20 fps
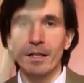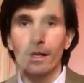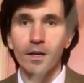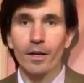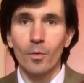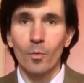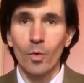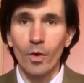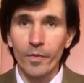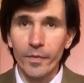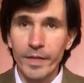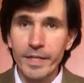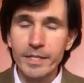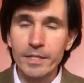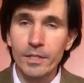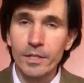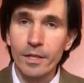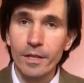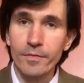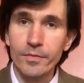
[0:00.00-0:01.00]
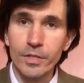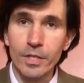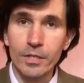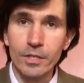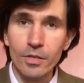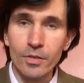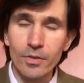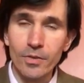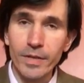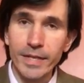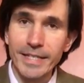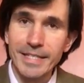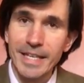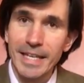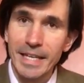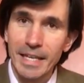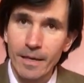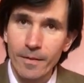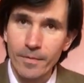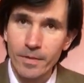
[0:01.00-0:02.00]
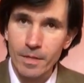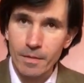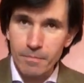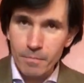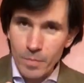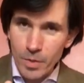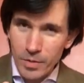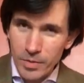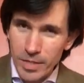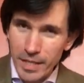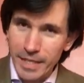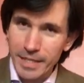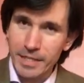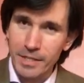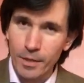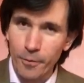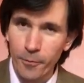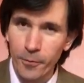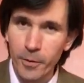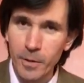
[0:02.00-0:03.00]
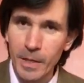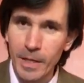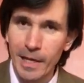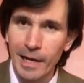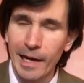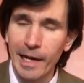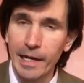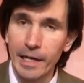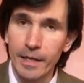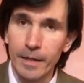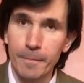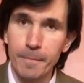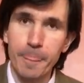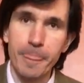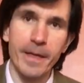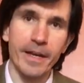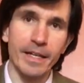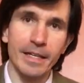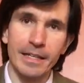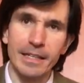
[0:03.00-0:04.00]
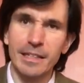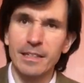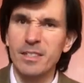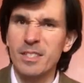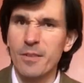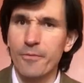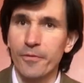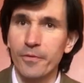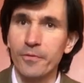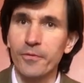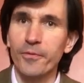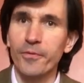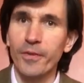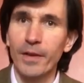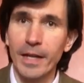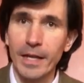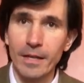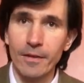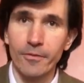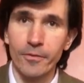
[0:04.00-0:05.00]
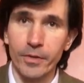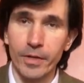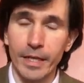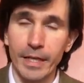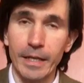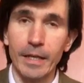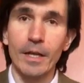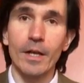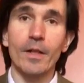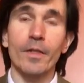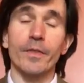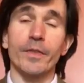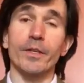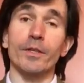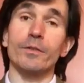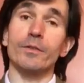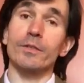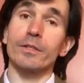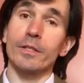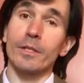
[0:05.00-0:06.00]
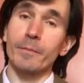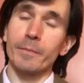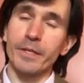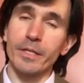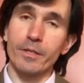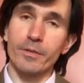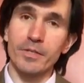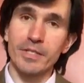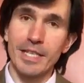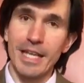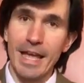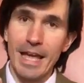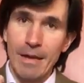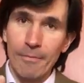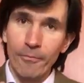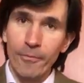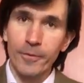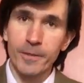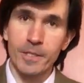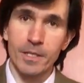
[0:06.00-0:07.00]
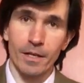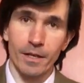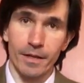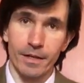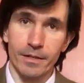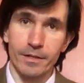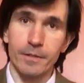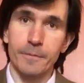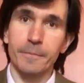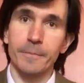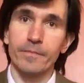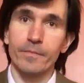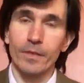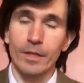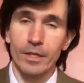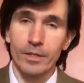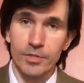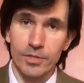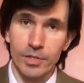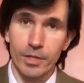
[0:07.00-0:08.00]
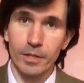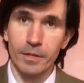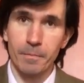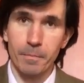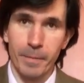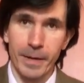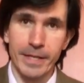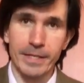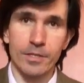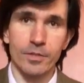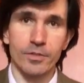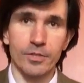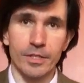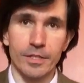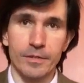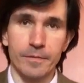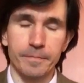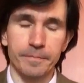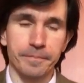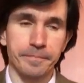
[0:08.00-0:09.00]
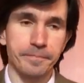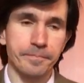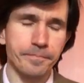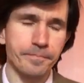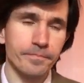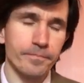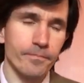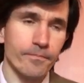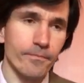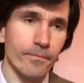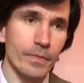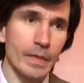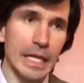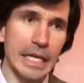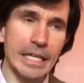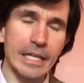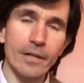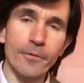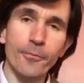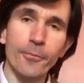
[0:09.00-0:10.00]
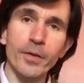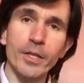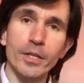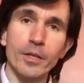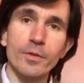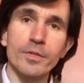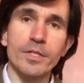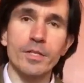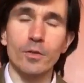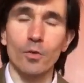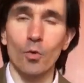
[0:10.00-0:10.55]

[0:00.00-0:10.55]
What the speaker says: And what this serves to do is it gives the music a different colour and a little different flavouring that can be used to emphasise certain passages. If we use it